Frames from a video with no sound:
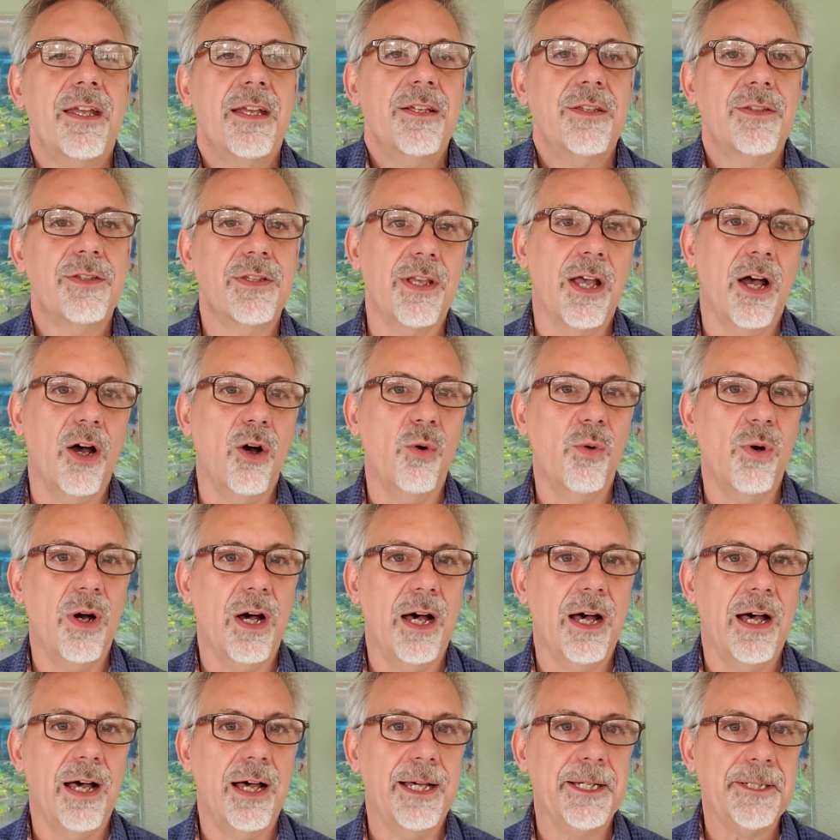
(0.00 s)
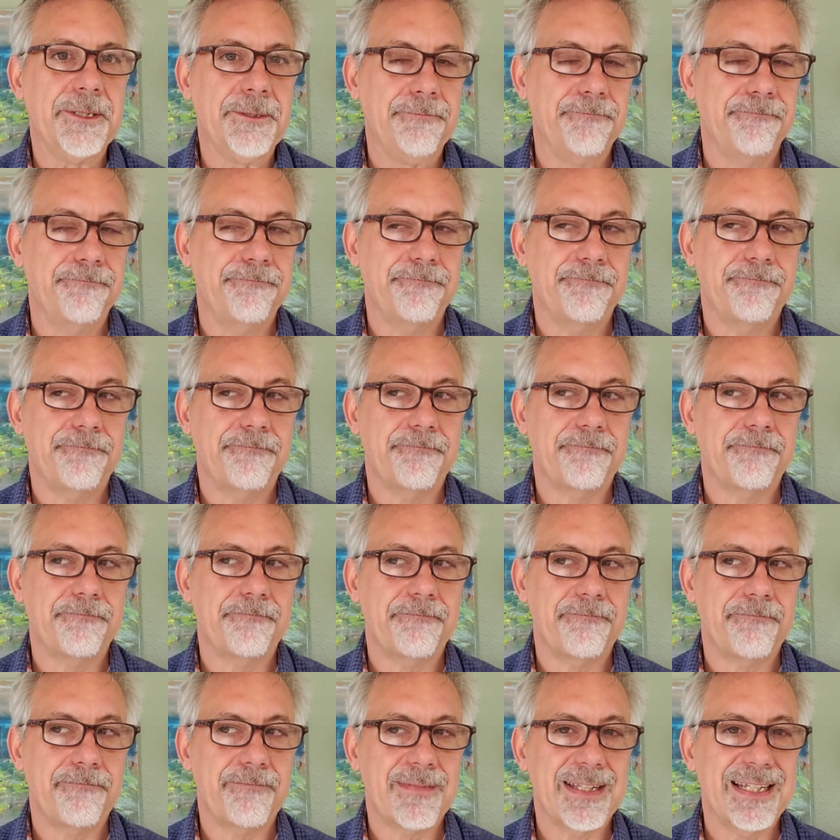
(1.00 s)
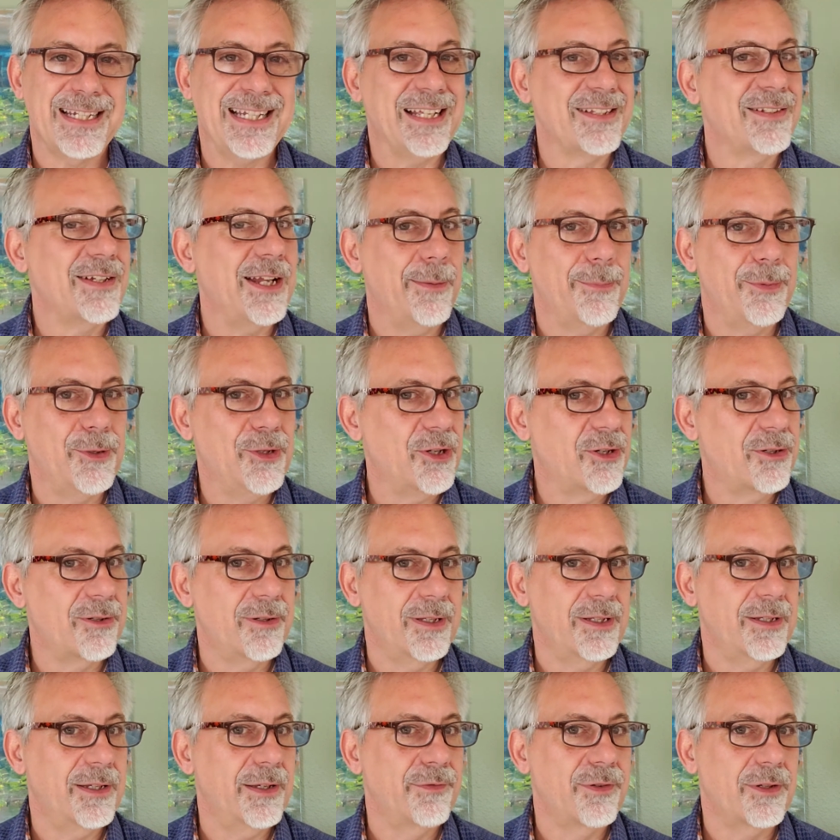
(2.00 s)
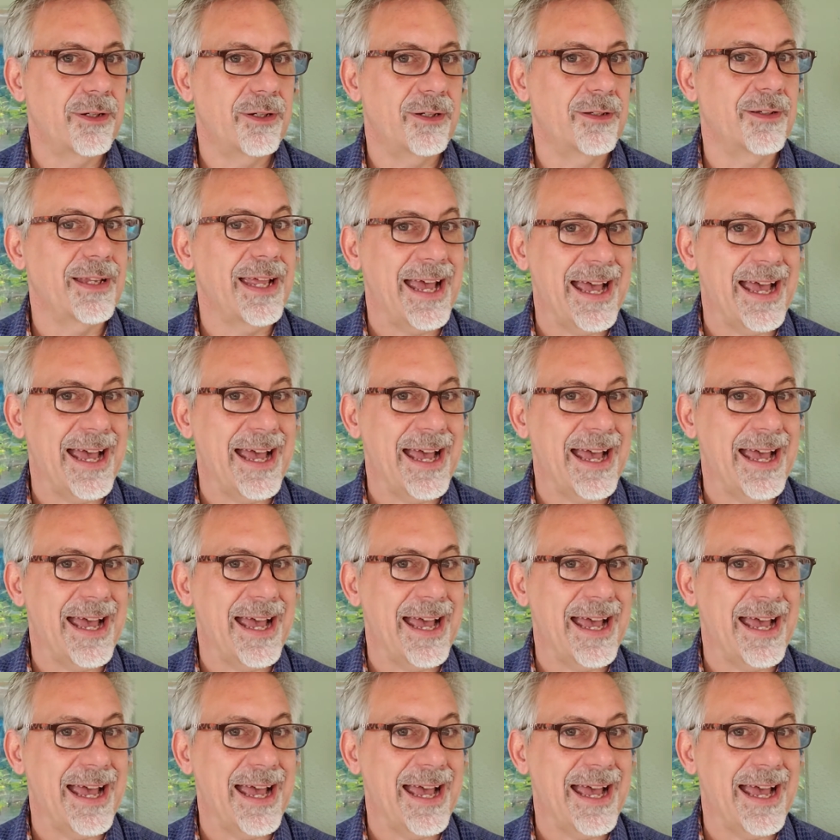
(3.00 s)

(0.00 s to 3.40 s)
So um, that's not particularly difficult,